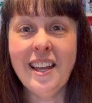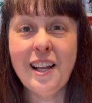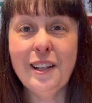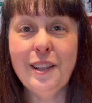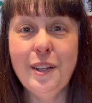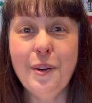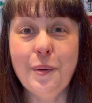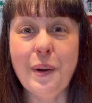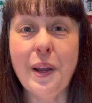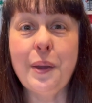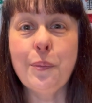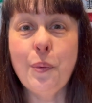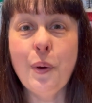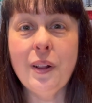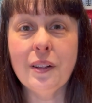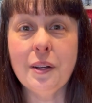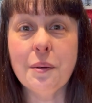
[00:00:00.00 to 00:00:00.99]
Hello and
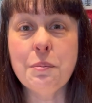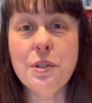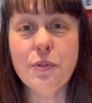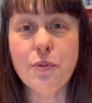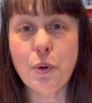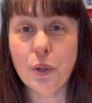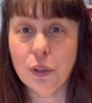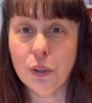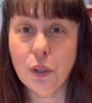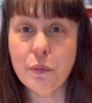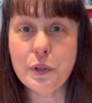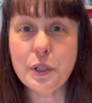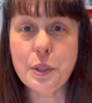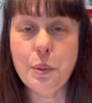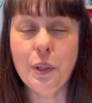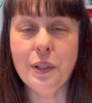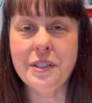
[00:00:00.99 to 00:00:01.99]
welcome to
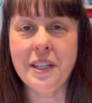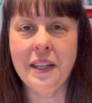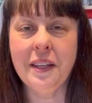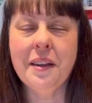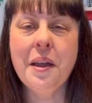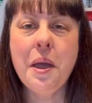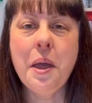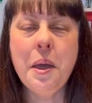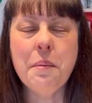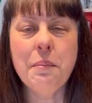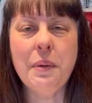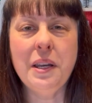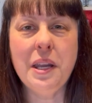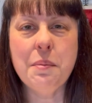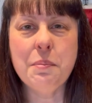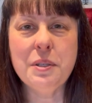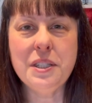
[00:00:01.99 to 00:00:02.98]
Clovers Quilting.
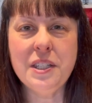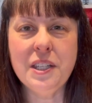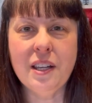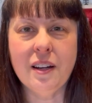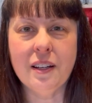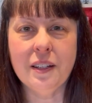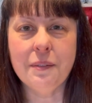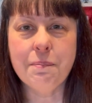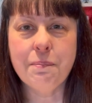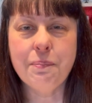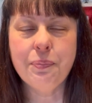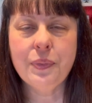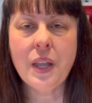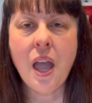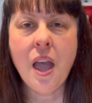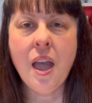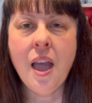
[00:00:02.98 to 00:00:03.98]
My name is Dion.
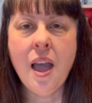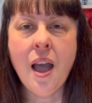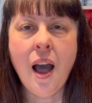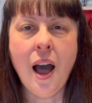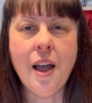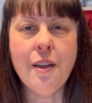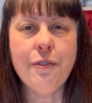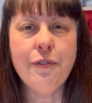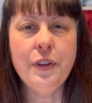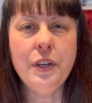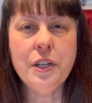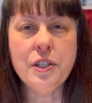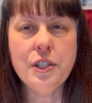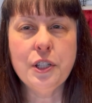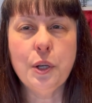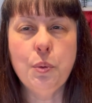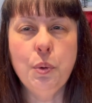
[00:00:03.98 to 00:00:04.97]
I
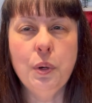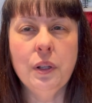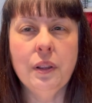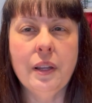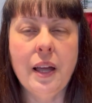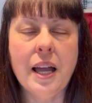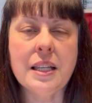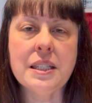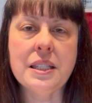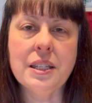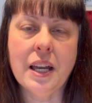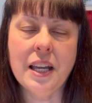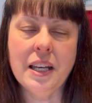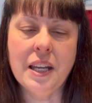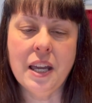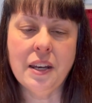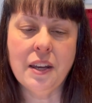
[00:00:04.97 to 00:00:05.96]
finished a quilt last
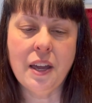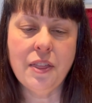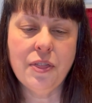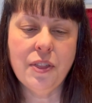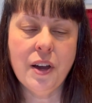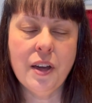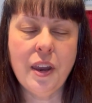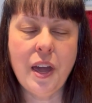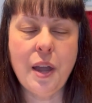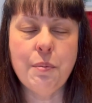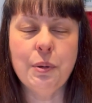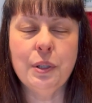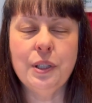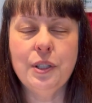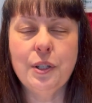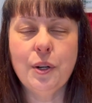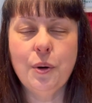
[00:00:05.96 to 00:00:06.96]
night and I thought I
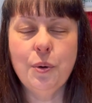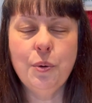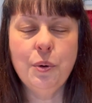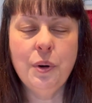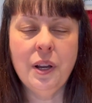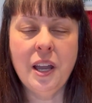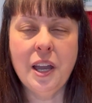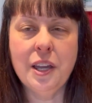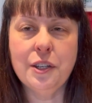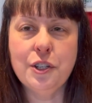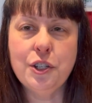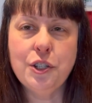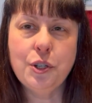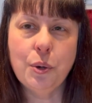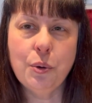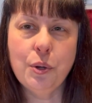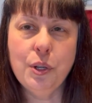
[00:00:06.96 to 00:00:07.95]
would go and
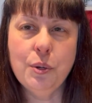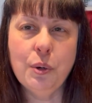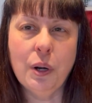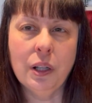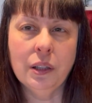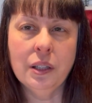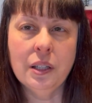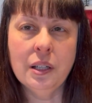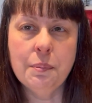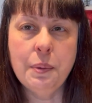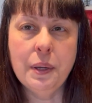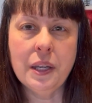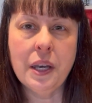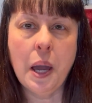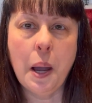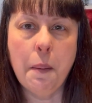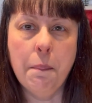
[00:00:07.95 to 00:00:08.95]
show you a little
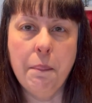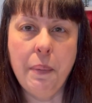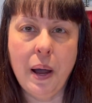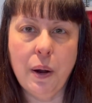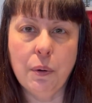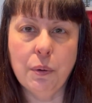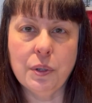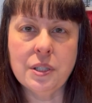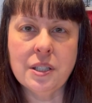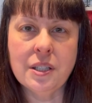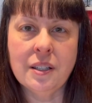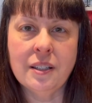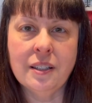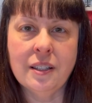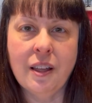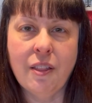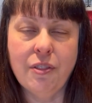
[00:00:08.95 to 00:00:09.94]
bit about
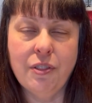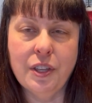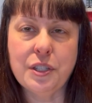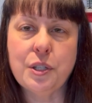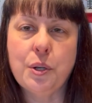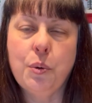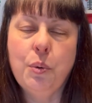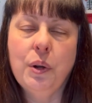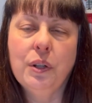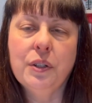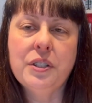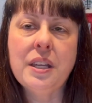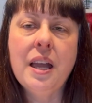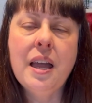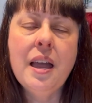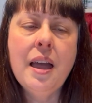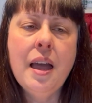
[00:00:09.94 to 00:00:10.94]
this quilt.
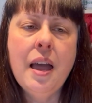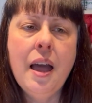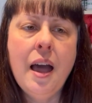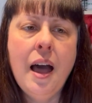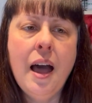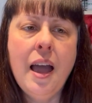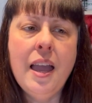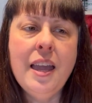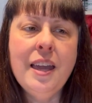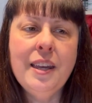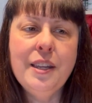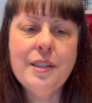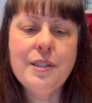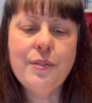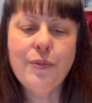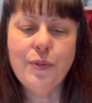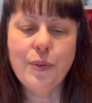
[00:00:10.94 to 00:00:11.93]
It
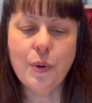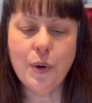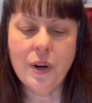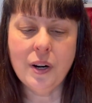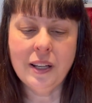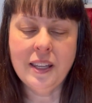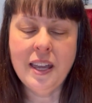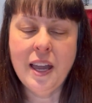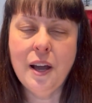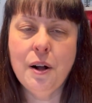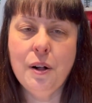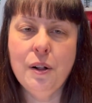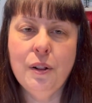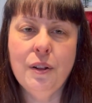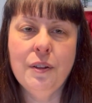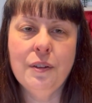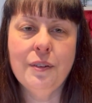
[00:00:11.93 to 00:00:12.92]
is for a
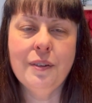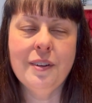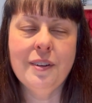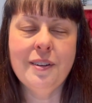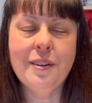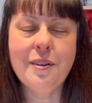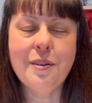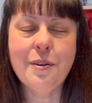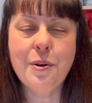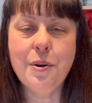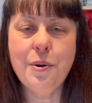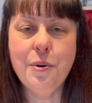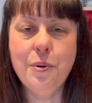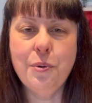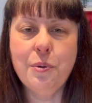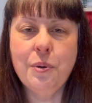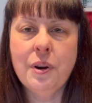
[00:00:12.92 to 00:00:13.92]
gal
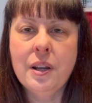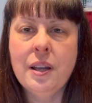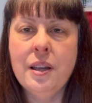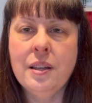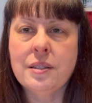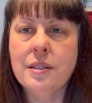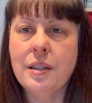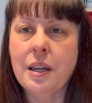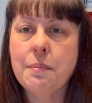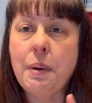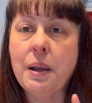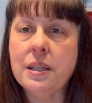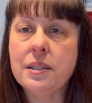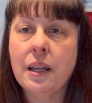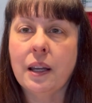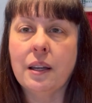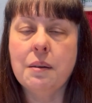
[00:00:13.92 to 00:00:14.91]
who is like my
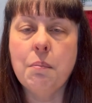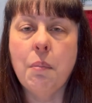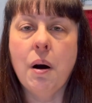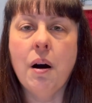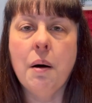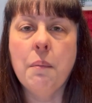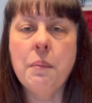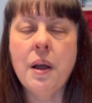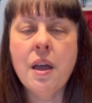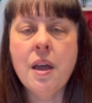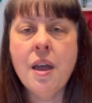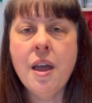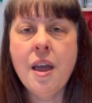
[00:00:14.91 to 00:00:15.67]
second mom.